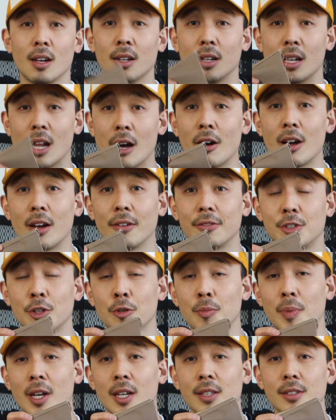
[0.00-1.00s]
Now I have
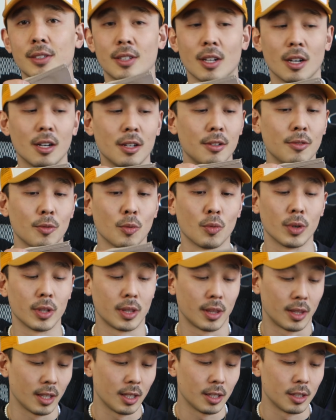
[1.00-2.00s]
two bands done
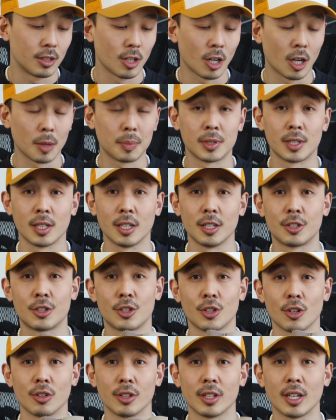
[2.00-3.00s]
with the top stitch
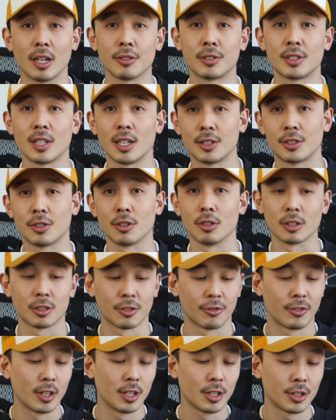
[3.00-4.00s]
on the outside, so it
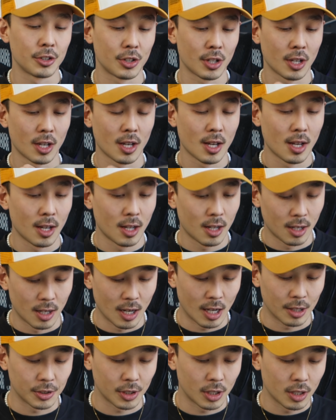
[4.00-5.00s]
looks finished.
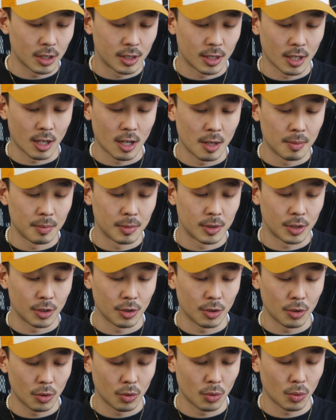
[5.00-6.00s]
Now's a good time
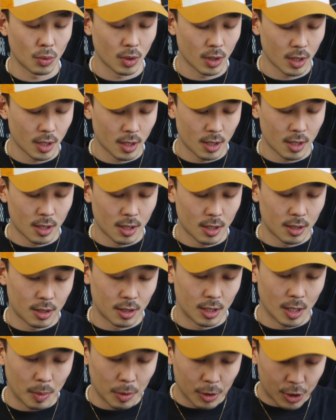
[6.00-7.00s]
to
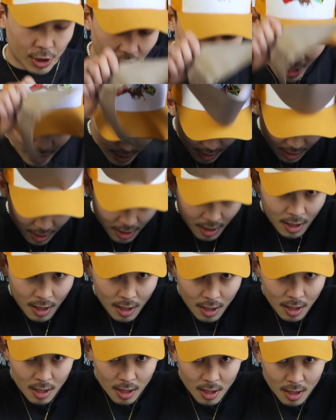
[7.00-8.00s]
double check
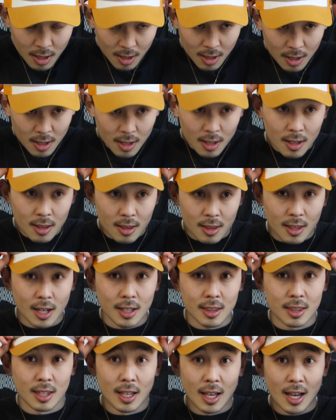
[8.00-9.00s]

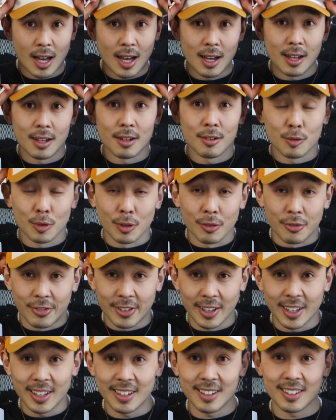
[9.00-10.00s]
that the hat will
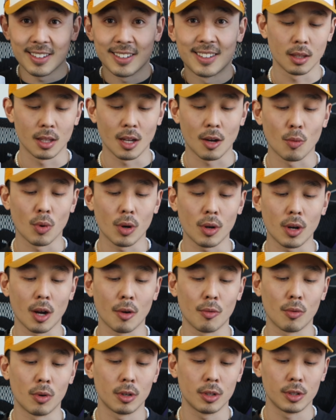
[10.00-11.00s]
fit. Now
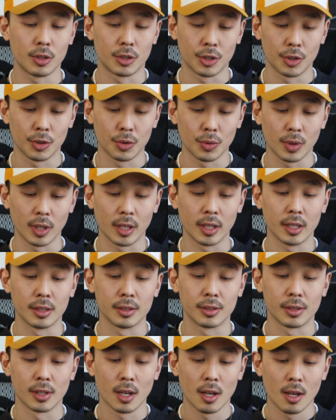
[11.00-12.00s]
what I want to do
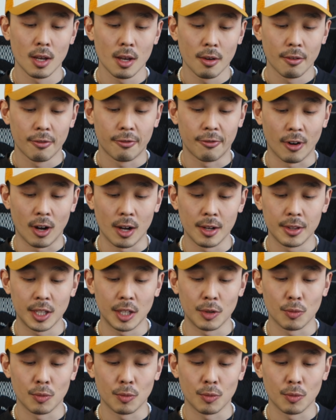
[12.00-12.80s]
is find